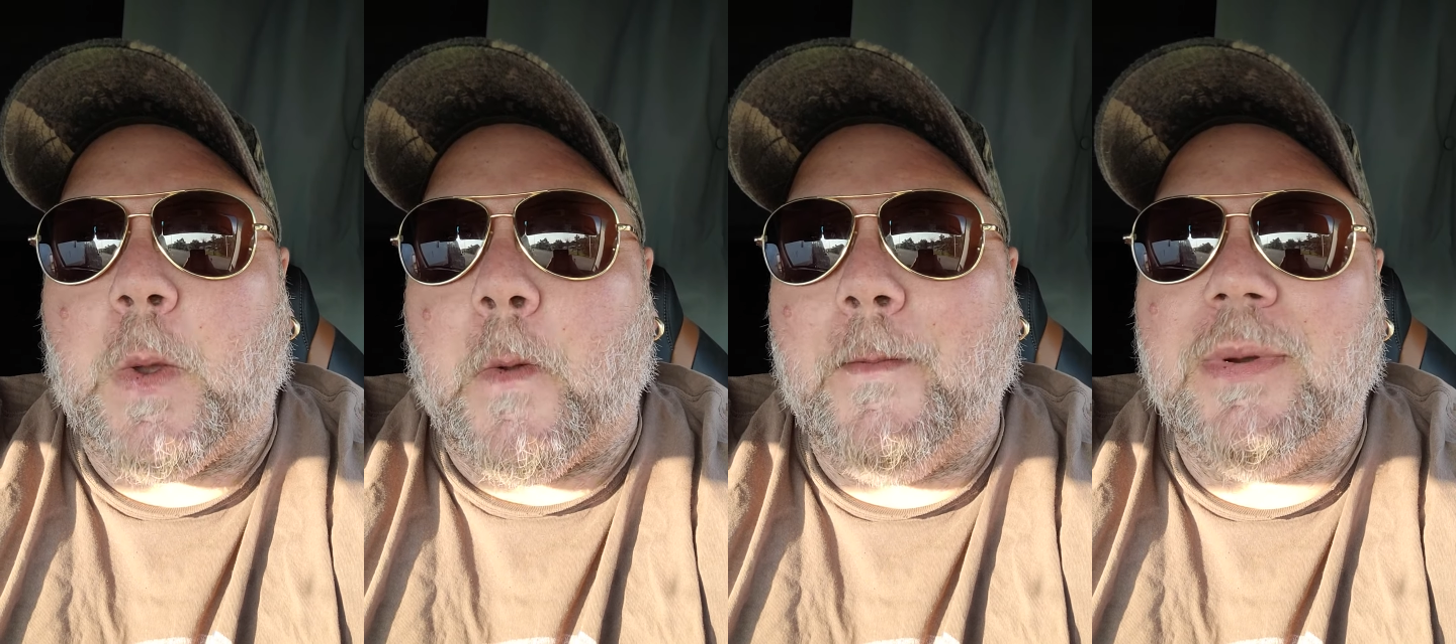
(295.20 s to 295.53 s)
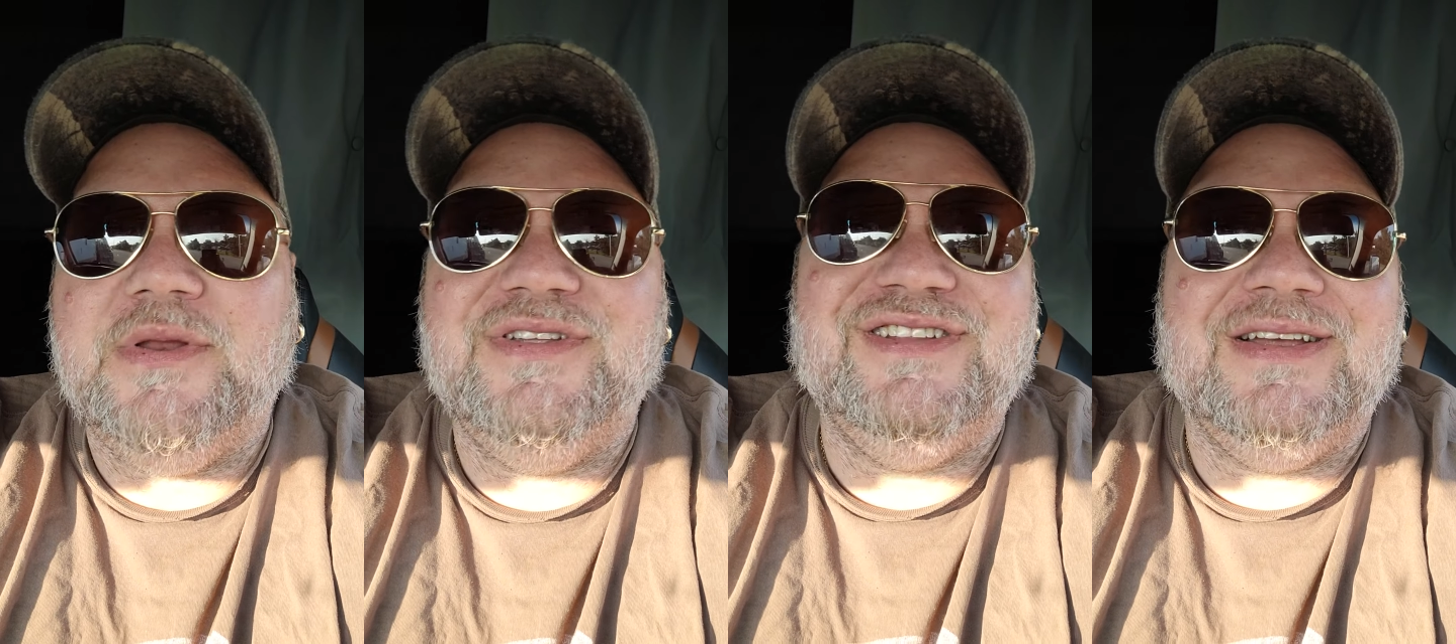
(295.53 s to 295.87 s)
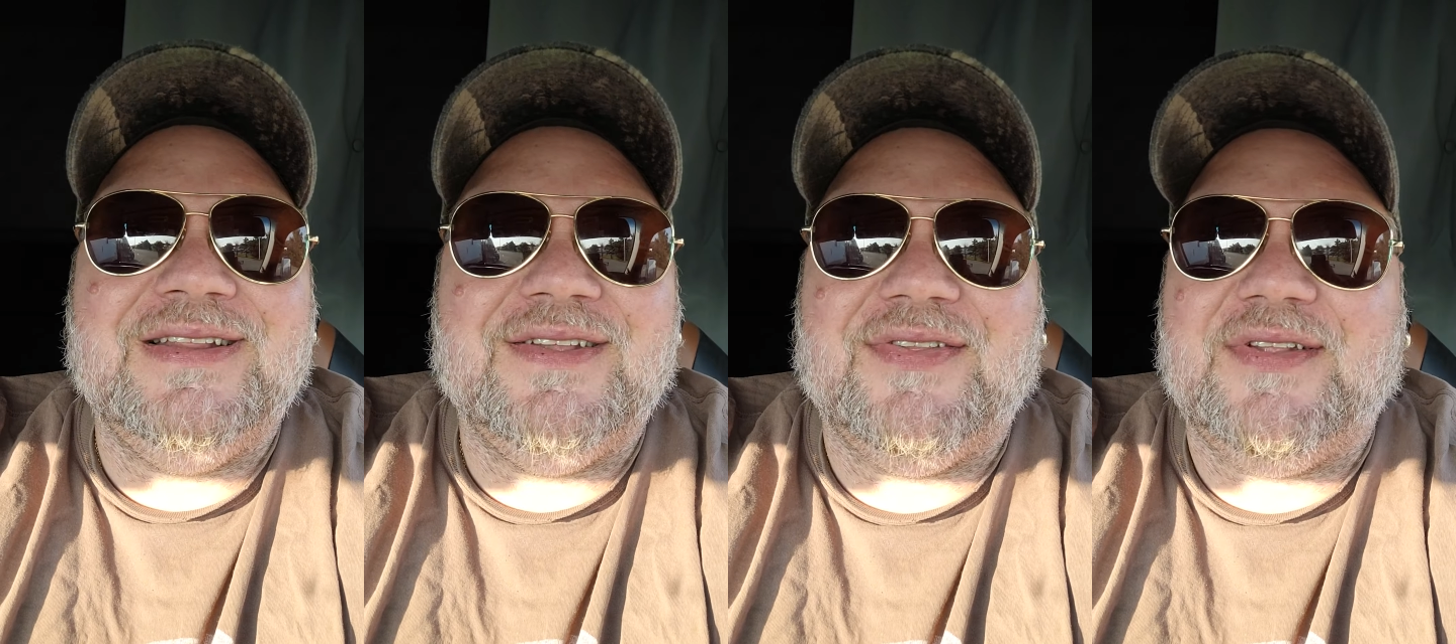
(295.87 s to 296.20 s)
when you look
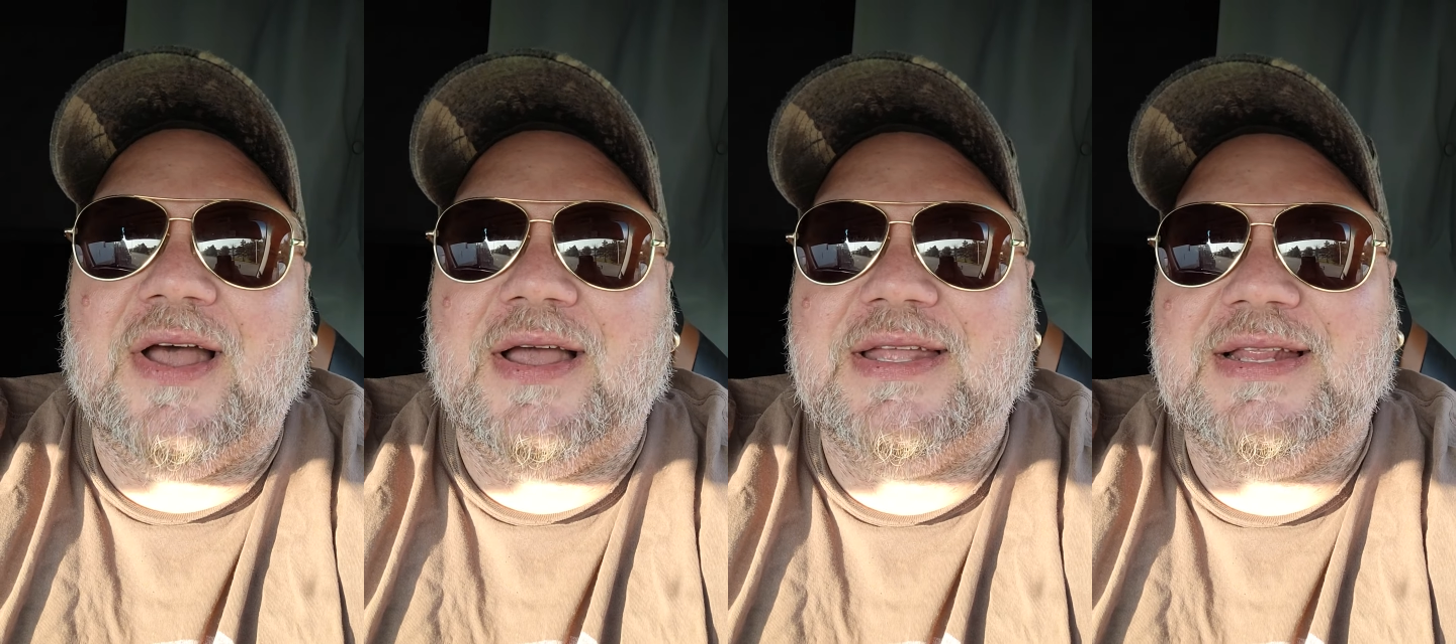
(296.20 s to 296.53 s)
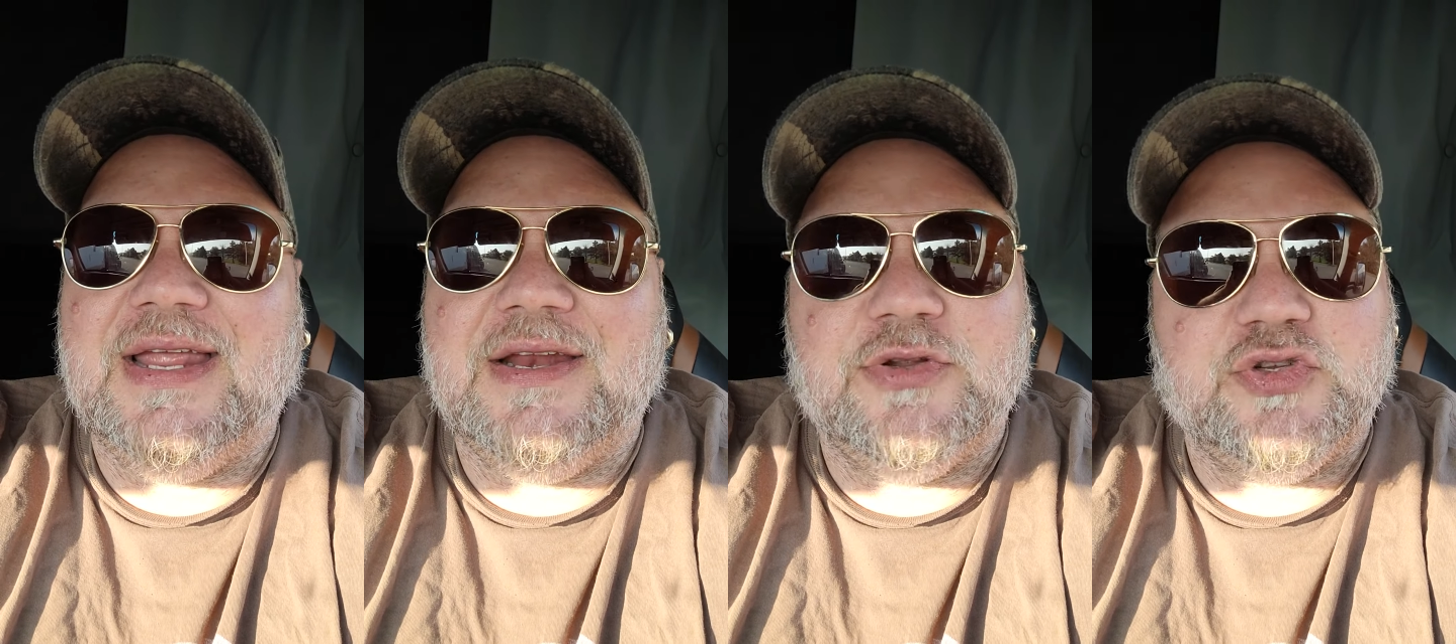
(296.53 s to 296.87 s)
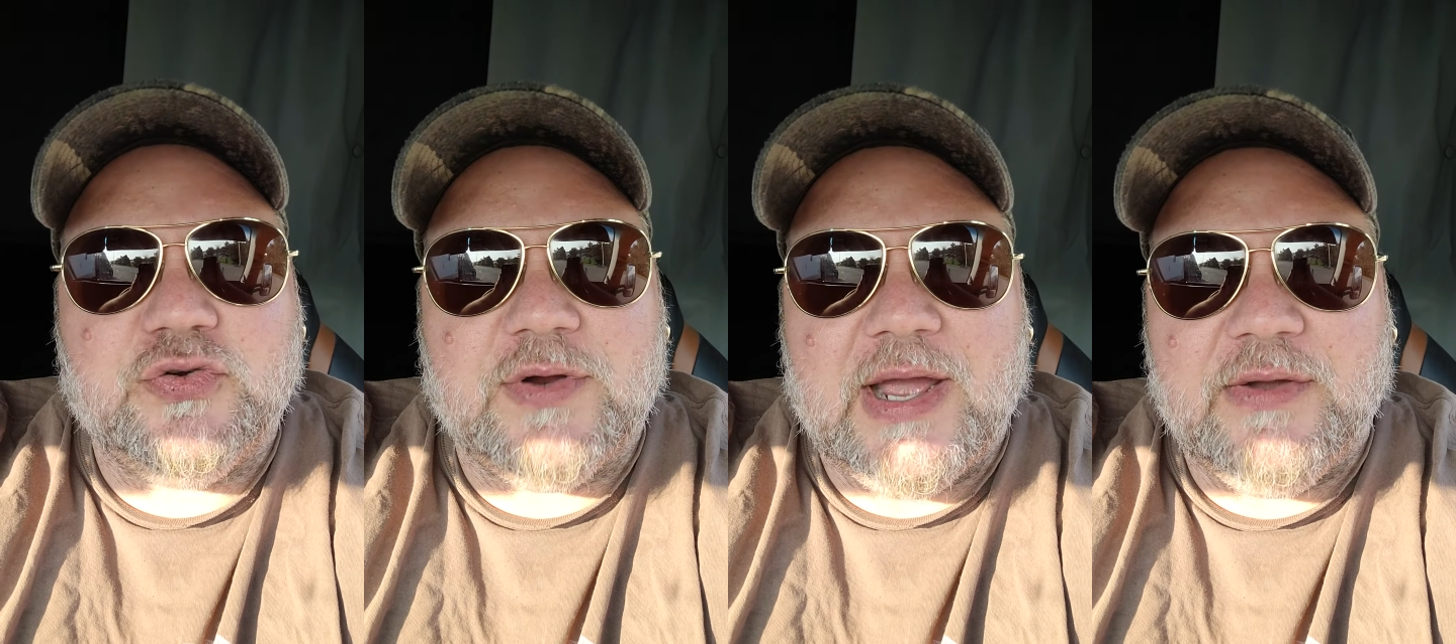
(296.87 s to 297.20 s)
at the stocking data of
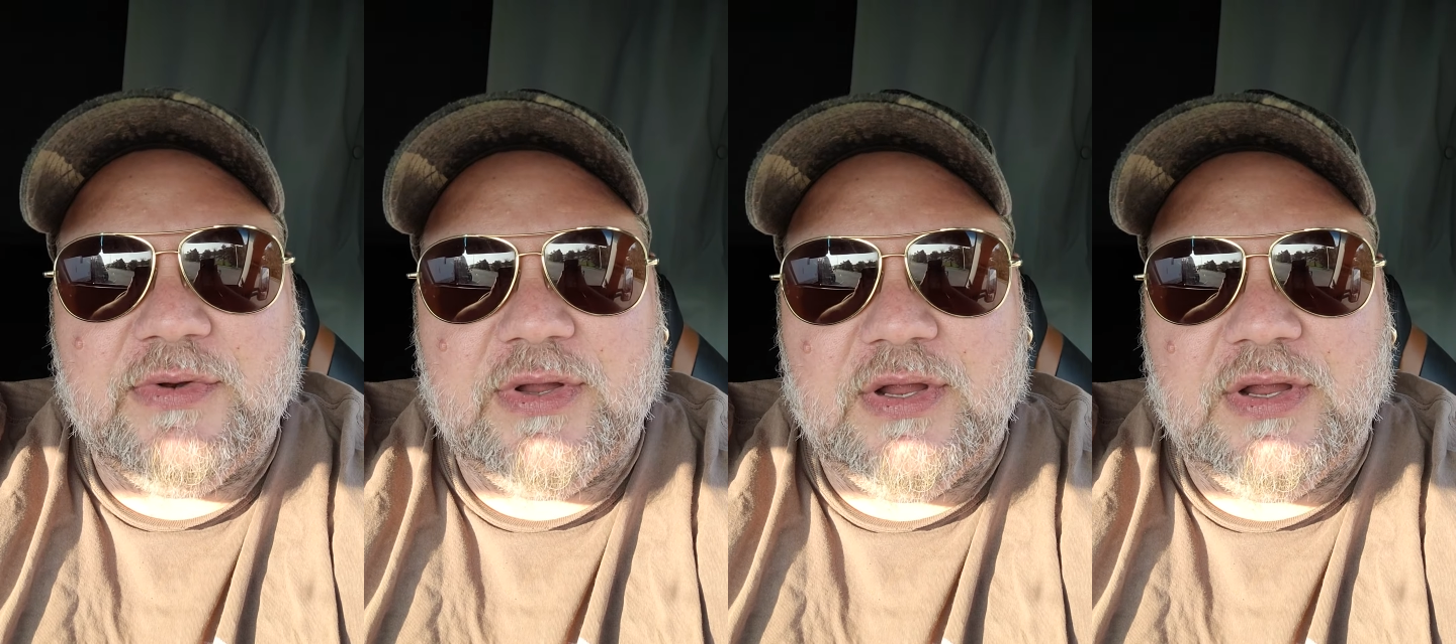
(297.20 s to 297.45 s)
trout